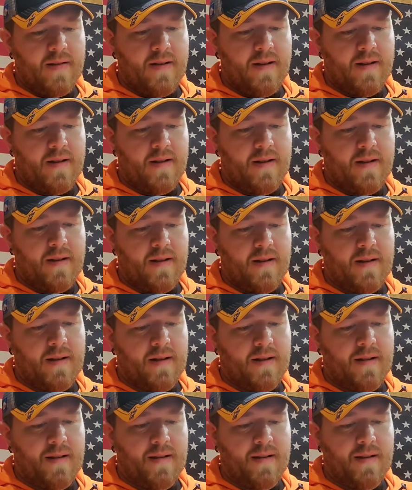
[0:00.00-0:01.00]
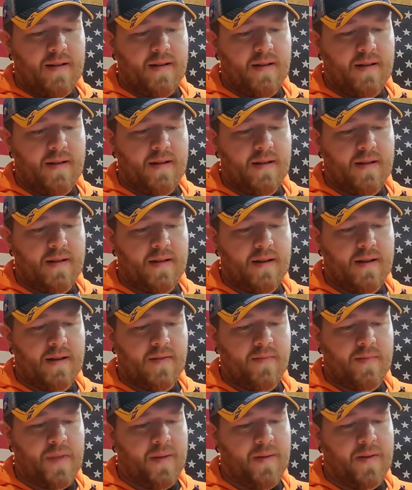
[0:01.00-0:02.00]
Or
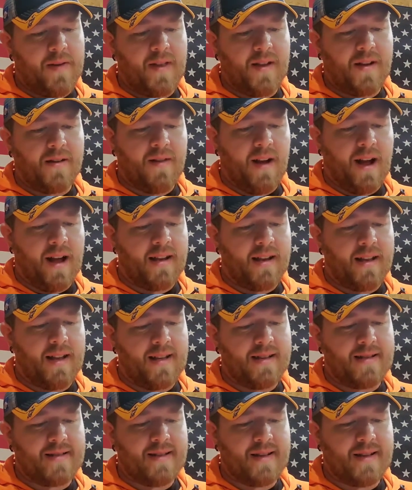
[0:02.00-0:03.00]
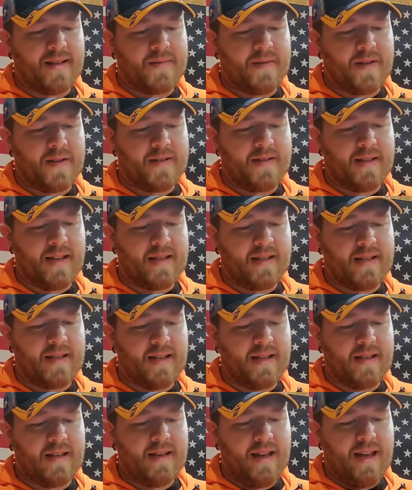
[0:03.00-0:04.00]
maybe the Grande
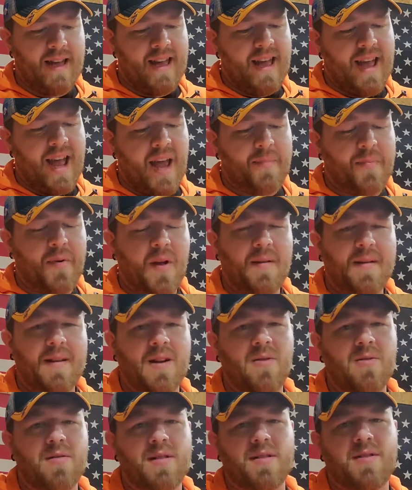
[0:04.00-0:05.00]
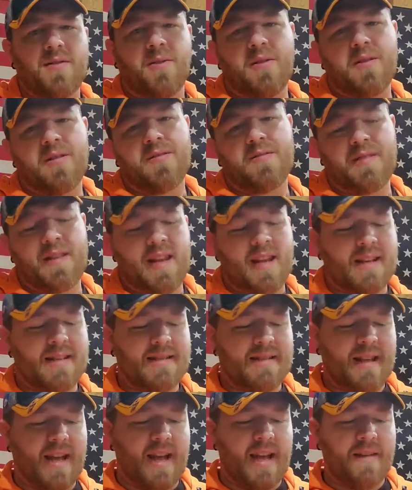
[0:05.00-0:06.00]
6x60. I'd probably go with the Toro the next
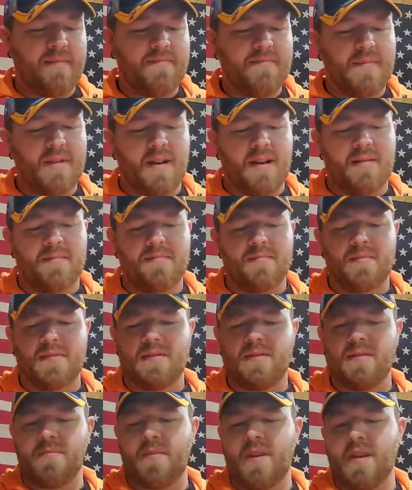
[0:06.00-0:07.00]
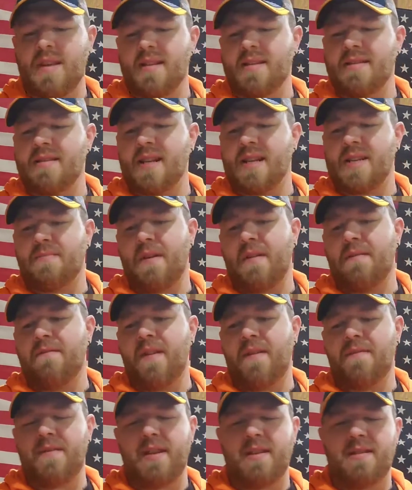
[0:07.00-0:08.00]
time. So being the
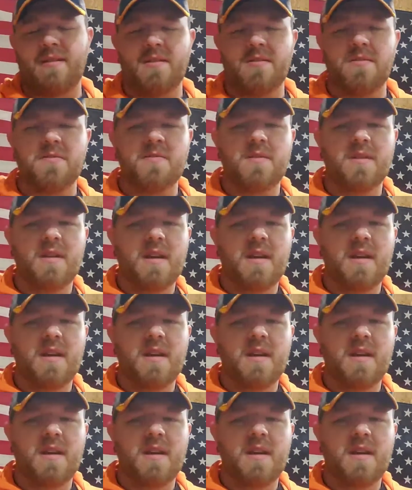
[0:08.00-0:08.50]
6x52.